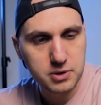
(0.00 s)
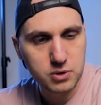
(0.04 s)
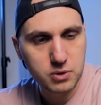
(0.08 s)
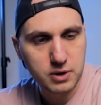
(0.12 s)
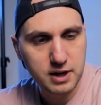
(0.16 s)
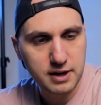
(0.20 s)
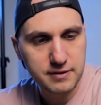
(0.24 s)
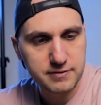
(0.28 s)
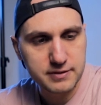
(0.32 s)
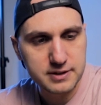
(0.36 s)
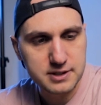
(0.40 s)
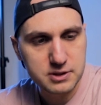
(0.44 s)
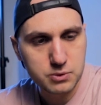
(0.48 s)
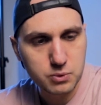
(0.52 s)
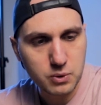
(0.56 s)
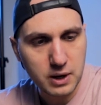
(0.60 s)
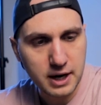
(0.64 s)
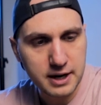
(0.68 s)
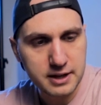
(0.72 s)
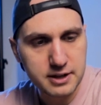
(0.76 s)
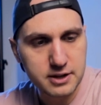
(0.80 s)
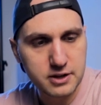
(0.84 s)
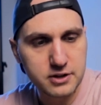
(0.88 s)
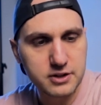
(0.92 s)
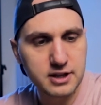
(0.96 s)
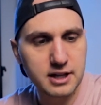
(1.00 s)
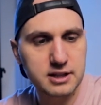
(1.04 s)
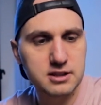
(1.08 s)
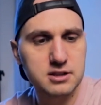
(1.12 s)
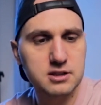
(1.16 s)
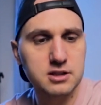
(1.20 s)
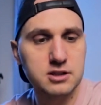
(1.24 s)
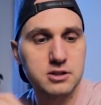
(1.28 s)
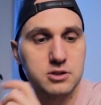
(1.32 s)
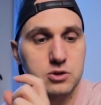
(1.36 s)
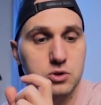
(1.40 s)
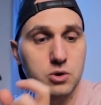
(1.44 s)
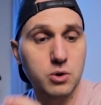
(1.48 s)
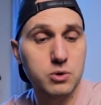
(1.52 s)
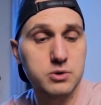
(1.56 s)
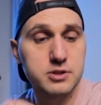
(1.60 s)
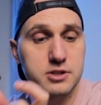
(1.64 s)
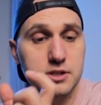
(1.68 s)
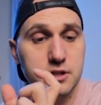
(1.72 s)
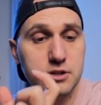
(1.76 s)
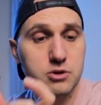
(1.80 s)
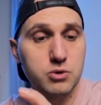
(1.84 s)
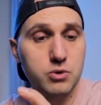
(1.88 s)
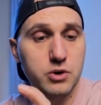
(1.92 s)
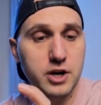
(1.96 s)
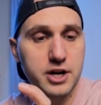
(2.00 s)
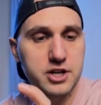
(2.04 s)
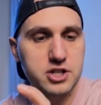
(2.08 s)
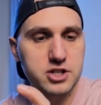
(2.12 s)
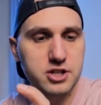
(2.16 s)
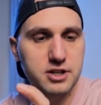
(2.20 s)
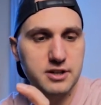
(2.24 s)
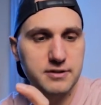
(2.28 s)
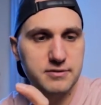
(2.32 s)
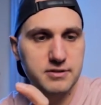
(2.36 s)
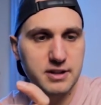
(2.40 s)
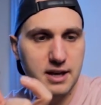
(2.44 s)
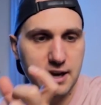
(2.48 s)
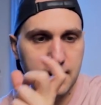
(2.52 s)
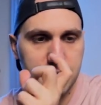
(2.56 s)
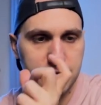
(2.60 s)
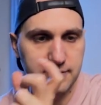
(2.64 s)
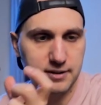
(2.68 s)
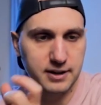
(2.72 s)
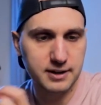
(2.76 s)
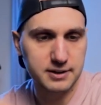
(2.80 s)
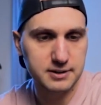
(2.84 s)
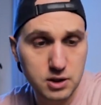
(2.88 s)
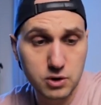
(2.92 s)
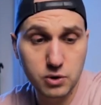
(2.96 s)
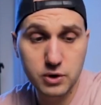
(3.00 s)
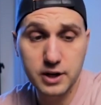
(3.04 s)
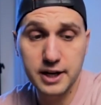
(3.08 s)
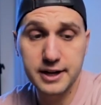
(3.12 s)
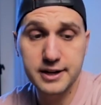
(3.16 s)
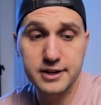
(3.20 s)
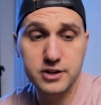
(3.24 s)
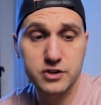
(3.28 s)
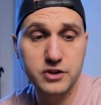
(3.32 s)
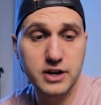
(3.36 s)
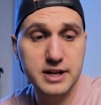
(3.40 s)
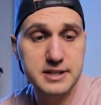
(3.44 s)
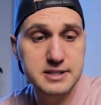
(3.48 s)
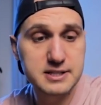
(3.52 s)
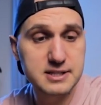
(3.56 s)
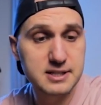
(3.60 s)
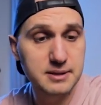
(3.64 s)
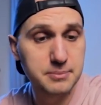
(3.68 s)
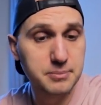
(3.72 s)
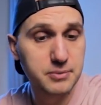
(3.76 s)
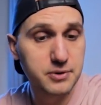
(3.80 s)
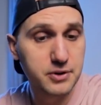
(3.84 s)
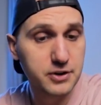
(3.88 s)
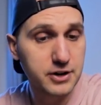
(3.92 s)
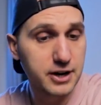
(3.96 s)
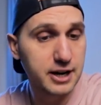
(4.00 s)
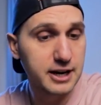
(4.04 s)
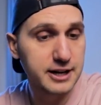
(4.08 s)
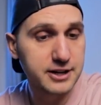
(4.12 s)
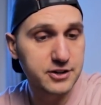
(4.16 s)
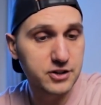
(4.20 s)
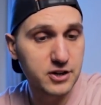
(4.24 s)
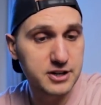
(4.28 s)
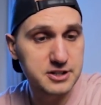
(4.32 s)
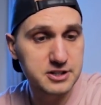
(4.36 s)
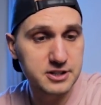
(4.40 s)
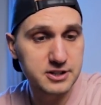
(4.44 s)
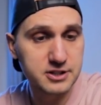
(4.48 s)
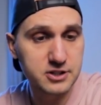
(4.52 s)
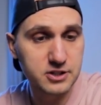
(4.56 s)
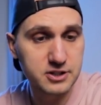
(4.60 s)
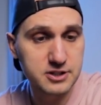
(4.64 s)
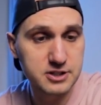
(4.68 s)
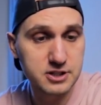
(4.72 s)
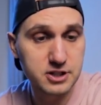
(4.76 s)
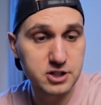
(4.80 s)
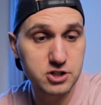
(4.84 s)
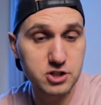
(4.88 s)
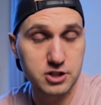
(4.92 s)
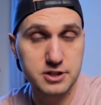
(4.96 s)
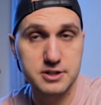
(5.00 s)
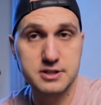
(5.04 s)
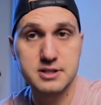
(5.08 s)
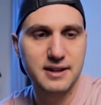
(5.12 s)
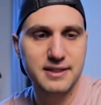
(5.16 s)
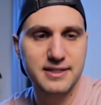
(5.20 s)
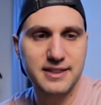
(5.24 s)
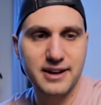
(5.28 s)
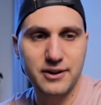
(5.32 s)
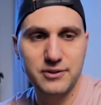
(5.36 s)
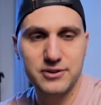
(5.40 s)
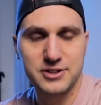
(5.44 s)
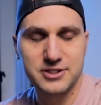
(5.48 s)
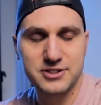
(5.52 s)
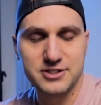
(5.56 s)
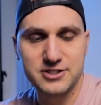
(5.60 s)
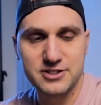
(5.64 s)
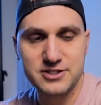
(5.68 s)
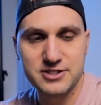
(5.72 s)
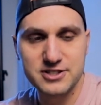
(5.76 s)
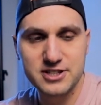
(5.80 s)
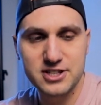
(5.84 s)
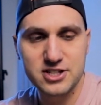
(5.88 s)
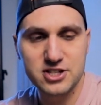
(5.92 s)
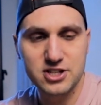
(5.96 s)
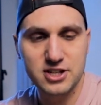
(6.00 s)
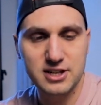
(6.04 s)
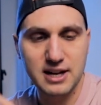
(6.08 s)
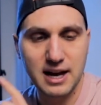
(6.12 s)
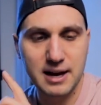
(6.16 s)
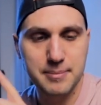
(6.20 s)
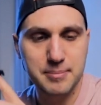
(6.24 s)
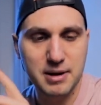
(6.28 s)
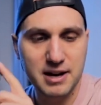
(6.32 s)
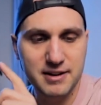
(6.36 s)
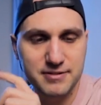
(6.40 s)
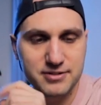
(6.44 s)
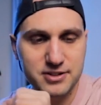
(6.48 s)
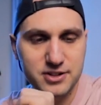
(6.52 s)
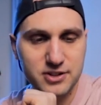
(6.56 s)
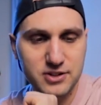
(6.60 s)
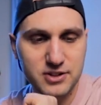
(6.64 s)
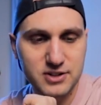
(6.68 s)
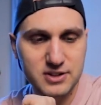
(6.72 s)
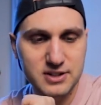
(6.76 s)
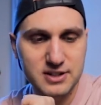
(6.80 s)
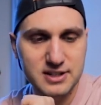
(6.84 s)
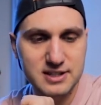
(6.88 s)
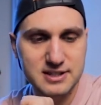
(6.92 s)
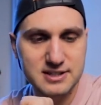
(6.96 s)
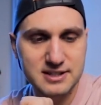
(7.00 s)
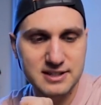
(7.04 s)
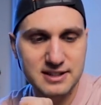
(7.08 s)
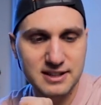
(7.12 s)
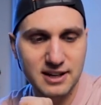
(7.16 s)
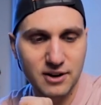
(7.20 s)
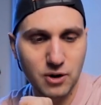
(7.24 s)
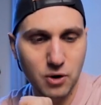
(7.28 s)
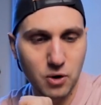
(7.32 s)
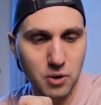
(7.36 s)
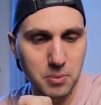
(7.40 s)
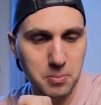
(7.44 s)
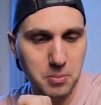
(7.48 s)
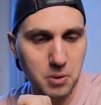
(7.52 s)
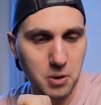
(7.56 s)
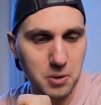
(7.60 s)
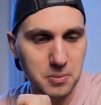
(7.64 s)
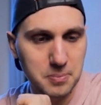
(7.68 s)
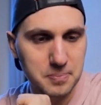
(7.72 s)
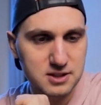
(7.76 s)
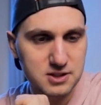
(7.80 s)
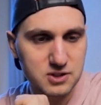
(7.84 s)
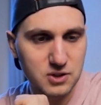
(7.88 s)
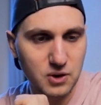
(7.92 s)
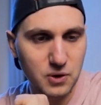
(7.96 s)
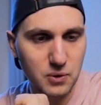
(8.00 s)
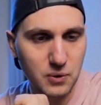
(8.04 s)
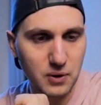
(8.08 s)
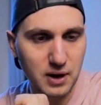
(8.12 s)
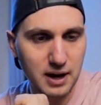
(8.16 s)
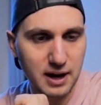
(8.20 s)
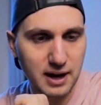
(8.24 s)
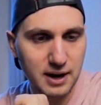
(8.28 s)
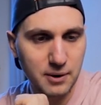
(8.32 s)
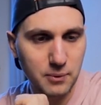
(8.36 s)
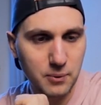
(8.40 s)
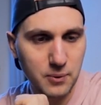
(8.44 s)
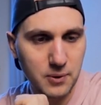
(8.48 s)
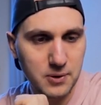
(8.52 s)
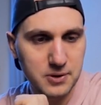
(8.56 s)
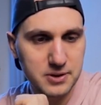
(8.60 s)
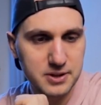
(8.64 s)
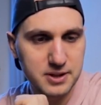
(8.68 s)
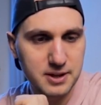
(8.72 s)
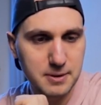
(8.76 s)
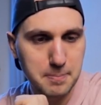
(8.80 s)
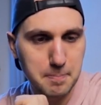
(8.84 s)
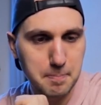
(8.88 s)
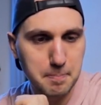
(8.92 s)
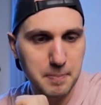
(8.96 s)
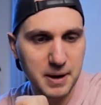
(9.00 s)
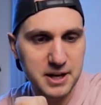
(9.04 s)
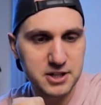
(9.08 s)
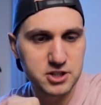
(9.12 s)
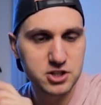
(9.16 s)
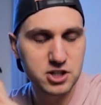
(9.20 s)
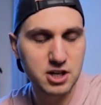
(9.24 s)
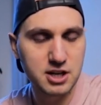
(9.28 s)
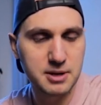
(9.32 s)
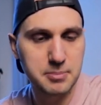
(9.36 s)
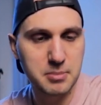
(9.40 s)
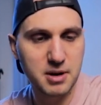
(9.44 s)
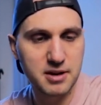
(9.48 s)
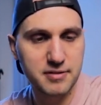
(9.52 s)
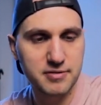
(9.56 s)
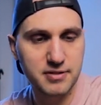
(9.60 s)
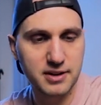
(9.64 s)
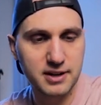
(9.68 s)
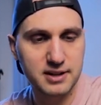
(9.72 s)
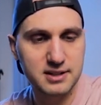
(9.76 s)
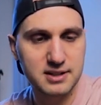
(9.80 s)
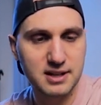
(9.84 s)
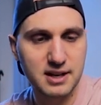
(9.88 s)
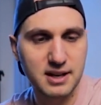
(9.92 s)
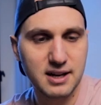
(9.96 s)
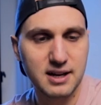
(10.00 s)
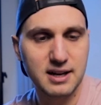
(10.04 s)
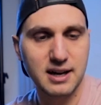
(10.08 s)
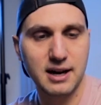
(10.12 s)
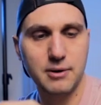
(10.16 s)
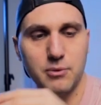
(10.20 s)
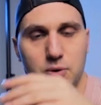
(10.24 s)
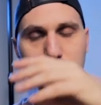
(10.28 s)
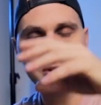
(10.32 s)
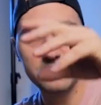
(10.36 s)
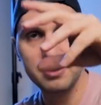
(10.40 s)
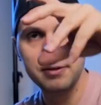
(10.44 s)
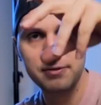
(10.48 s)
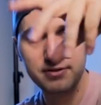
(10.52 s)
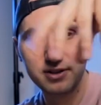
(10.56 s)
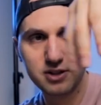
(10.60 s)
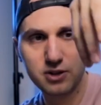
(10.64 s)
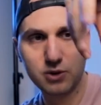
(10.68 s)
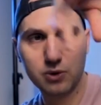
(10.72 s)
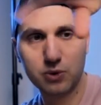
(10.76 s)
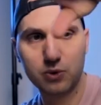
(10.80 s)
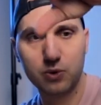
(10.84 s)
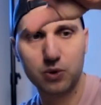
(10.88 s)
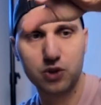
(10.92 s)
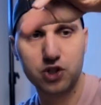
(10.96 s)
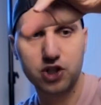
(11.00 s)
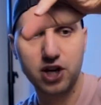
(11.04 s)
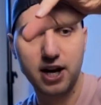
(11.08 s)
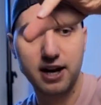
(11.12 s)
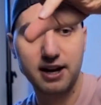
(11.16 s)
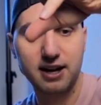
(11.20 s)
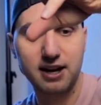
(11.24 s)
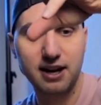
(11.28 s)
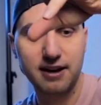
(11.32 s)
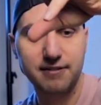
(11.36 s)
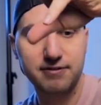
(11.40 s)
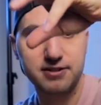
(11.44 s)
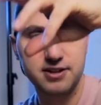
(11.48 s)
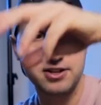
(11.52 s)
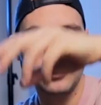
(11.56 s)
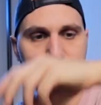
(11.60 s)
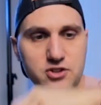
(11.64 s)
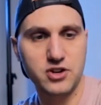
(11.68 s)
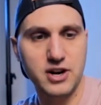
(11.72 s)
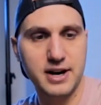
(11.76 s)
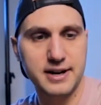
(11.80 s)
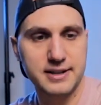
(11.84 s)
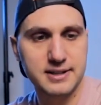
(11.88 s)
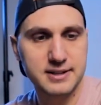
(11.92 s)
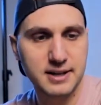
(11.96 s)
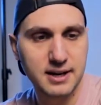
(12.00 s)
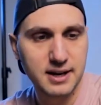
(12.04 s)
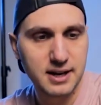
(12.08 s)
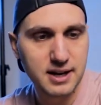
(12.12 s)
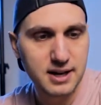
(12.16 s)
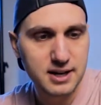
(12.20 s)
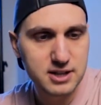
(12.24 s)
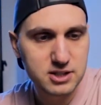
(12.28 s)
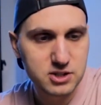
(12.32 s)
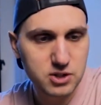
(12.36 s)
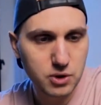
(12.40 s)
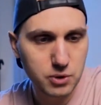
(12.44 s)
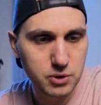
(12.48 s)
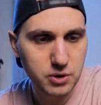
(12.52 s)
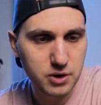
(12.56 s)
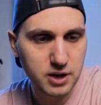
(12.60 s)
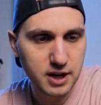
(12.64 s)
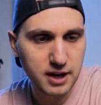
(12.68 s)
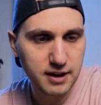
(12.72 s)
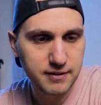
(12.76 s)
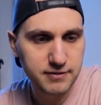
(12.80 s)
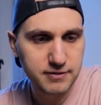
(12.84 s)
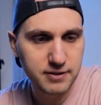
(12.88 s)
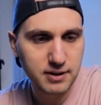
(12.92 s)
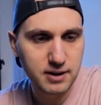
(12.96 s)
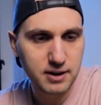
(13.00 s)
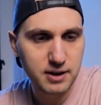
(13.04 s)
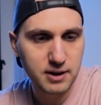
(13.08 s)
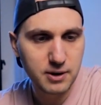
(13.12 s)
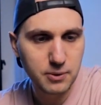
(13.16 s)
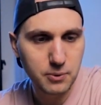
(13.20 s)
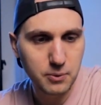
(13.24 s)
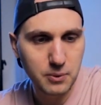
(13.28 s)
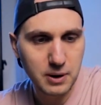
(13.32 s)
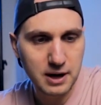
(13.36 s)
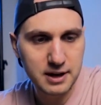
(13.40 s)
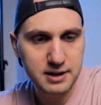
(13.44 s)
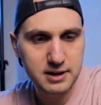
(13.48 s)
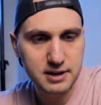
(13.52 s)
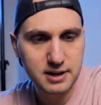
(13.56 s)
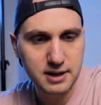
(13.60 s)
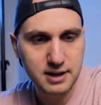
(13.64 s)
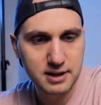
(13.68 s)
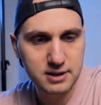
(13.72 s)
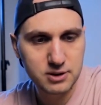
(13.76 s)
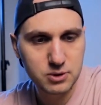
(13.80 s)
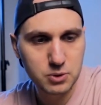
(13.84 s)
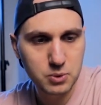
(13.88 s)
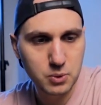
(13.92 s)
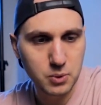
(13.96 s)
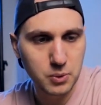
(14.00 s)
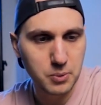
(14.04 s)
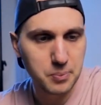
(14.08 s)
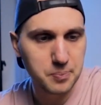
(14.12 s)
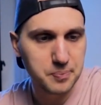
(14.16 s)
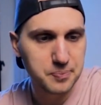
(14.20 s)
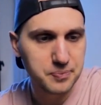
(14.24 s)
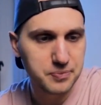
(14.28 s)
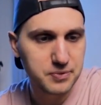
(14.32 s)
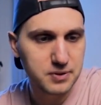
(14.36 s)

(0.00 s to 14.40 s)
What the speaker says: you have a slider that controls the duration of the effect. You can create some really crazy transitions. Now the transition I'm after is in the combo. So I want the pendulum effect. I want the video to shake left and right. So you have 1 and 2.